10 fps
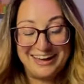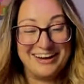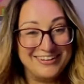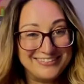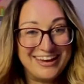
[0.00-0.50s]

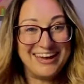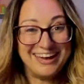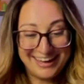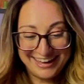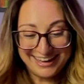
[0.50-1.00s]

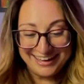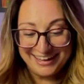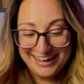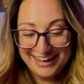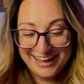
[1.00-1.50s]
Okay,
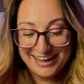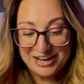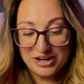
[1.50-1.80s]
and a